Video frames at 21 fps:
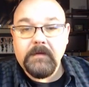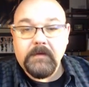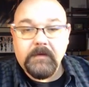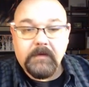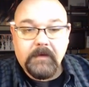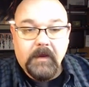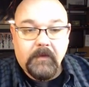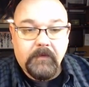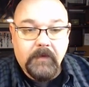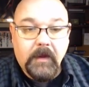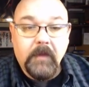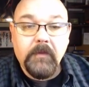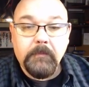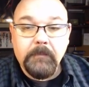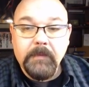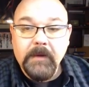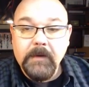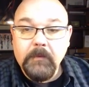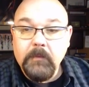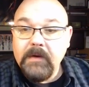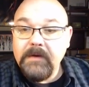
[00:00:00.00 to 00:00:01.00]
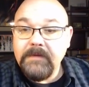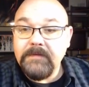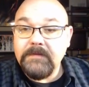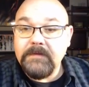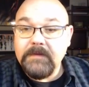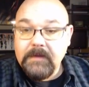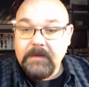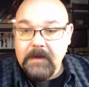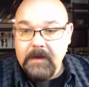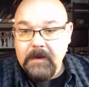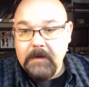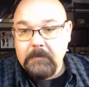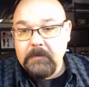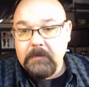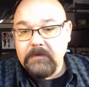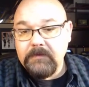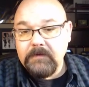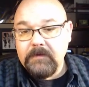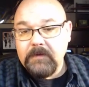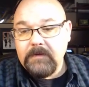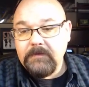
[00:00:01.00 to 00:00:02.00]
Now, the other big one is the
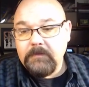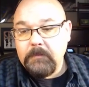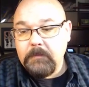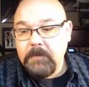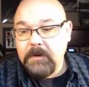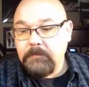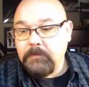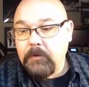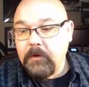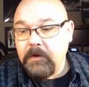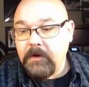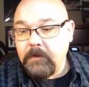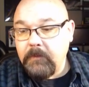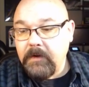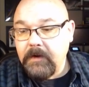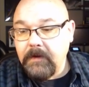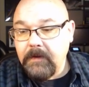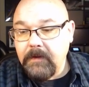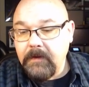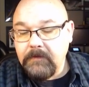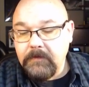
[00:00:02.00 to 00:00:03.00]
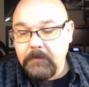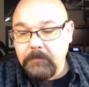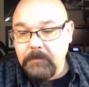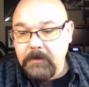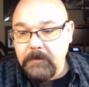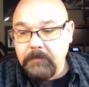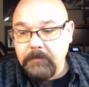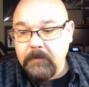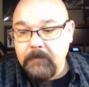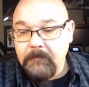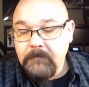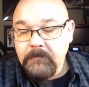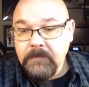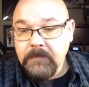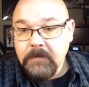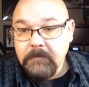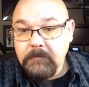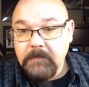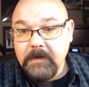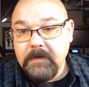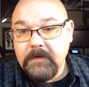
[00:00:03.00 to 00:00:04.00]
cameras, and that's a big point I want to get to people,
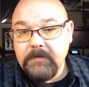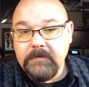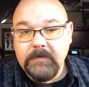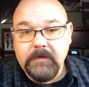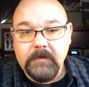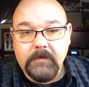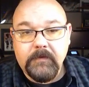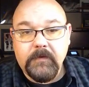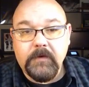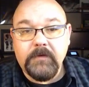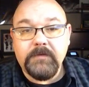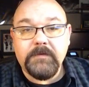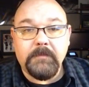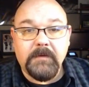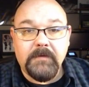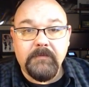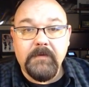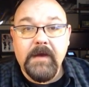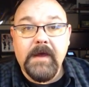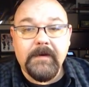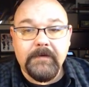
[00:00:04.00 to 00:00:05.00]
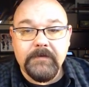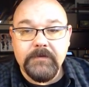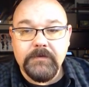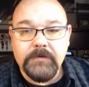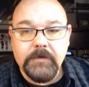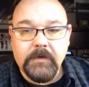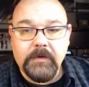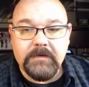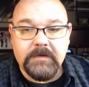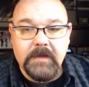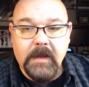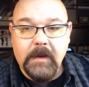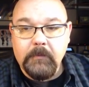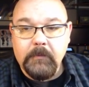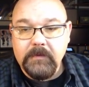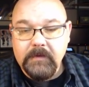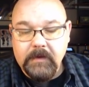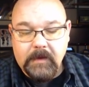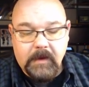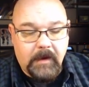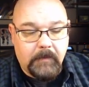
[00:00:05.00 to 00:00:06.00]
because there's some advantages you can take
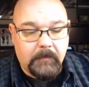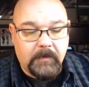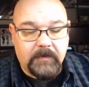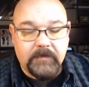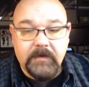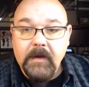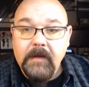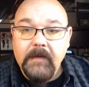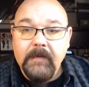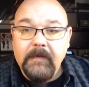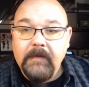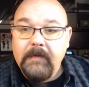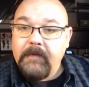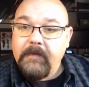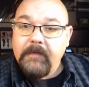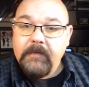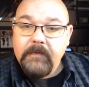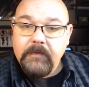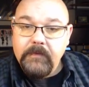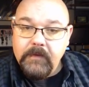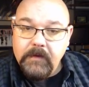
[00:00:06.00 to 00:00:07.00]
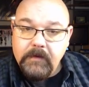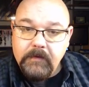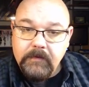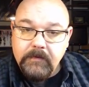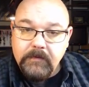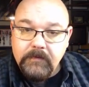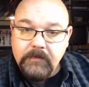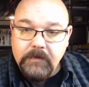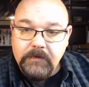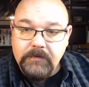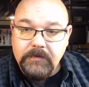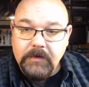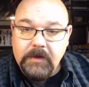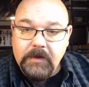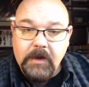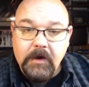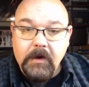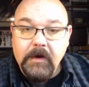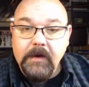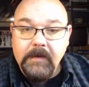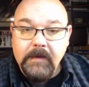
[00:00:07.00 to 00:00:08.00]
with the cameras. The
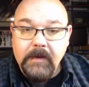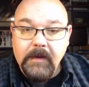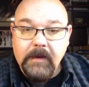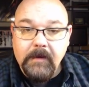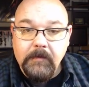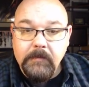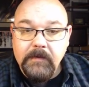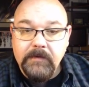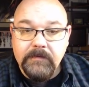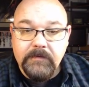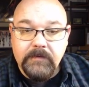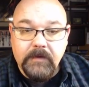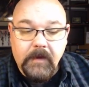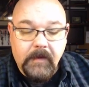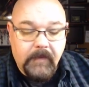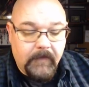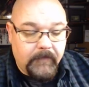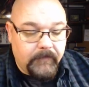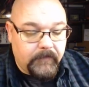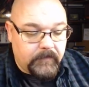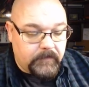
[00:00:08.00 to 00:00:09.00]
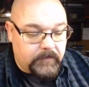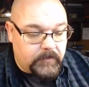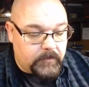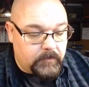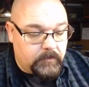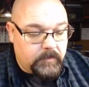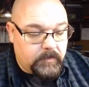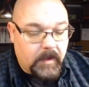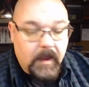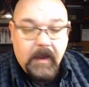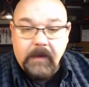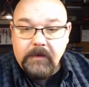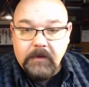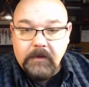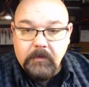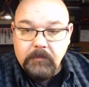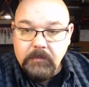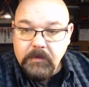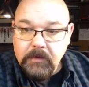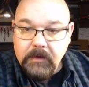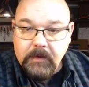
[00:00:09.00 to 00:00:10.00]
security cameras do not
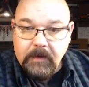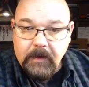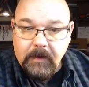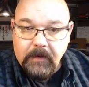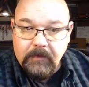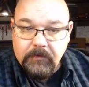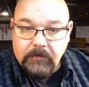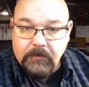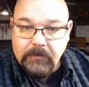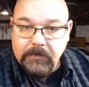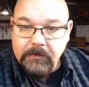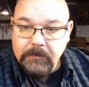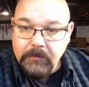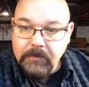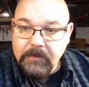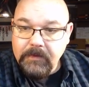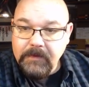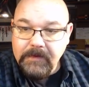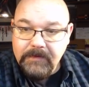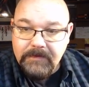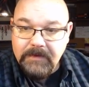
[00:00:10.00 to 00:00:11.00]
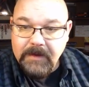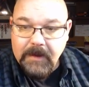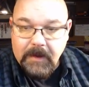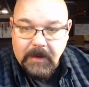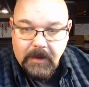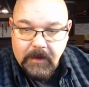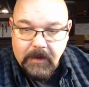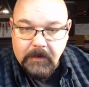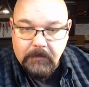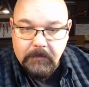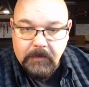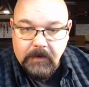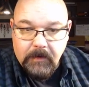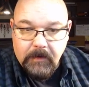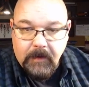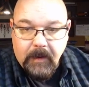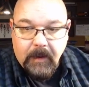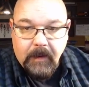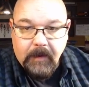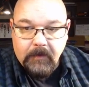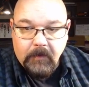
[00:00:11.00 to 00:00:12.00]
communicate through this hub
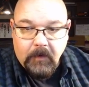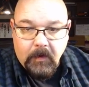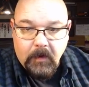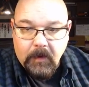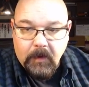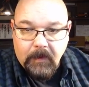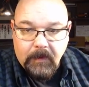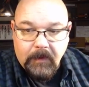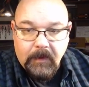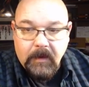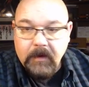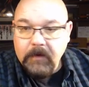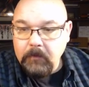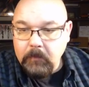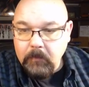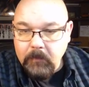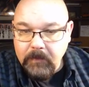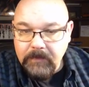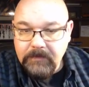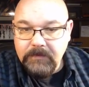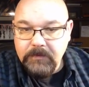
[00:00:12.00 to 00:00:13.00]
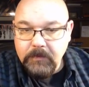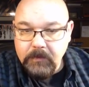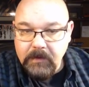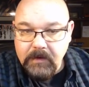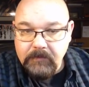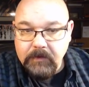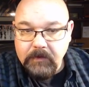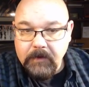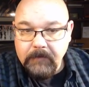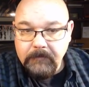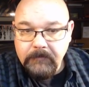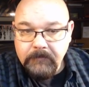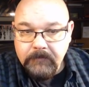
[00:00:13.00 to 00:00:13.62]
at all whatsoever.